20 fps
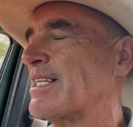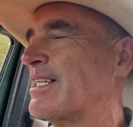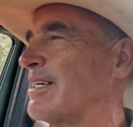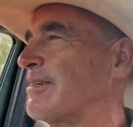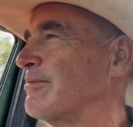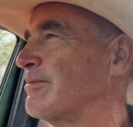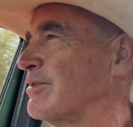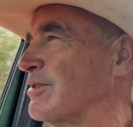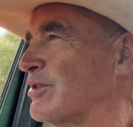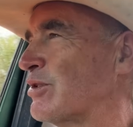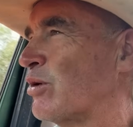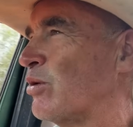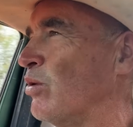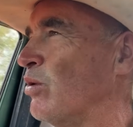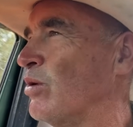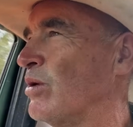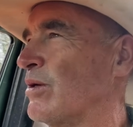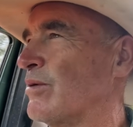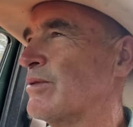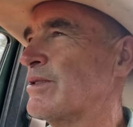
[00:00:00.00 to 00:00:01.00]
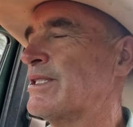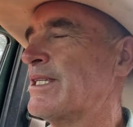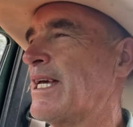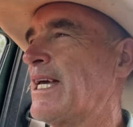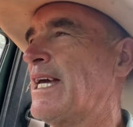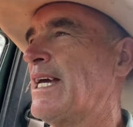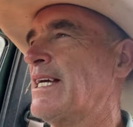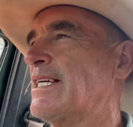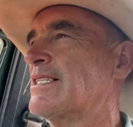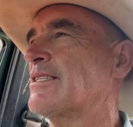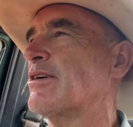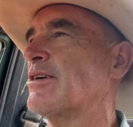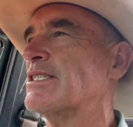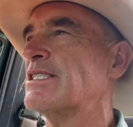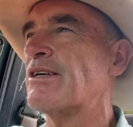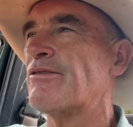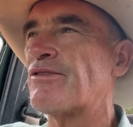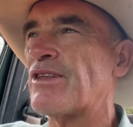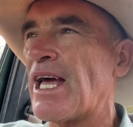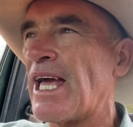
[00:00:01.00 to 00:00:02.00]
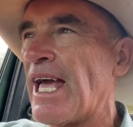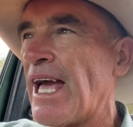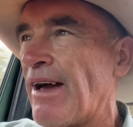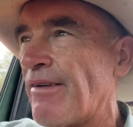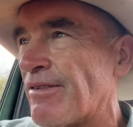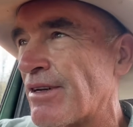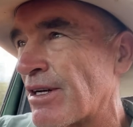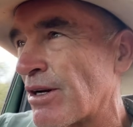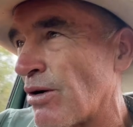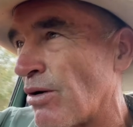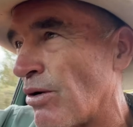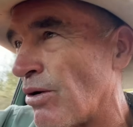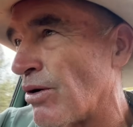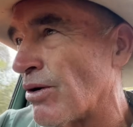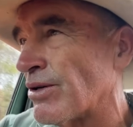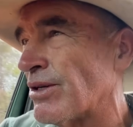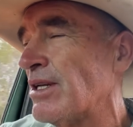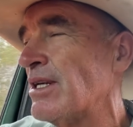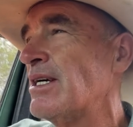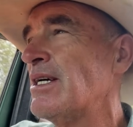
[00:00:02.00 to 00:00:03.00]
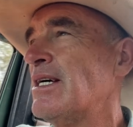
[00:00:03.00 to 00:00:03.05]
That was all that was there. As well as if they haven't gone